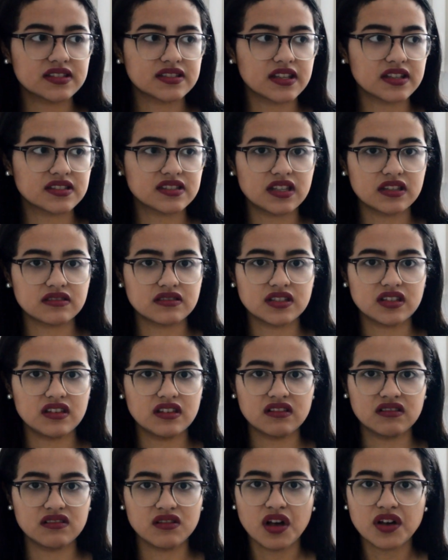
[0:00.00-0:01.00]
says that
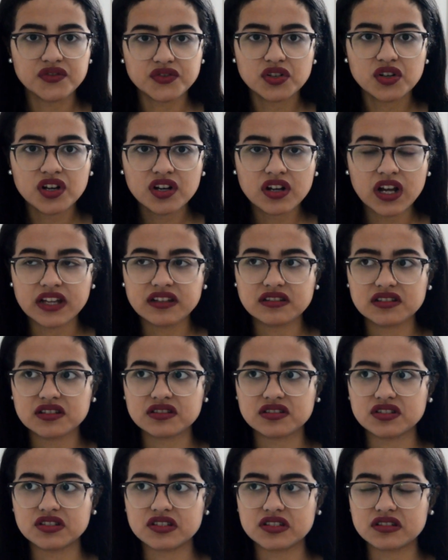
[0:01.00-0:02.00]
he loves her, and
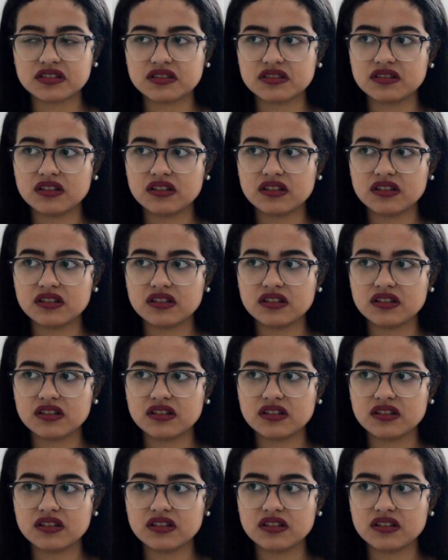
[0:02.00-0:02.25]
it's just,